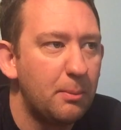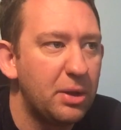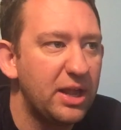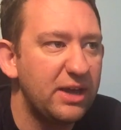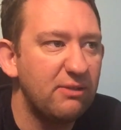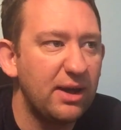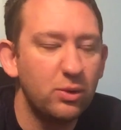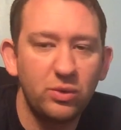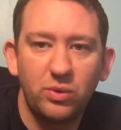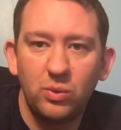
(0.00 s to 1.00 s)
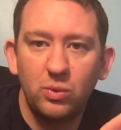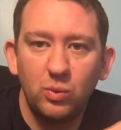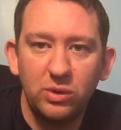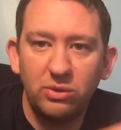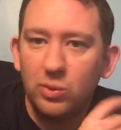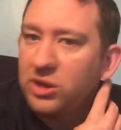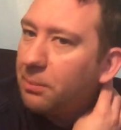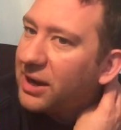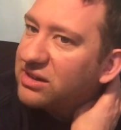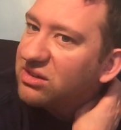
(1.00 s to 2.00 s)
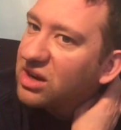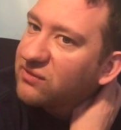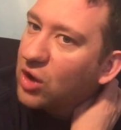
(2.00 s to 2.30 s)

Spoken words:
play around with the paints that I've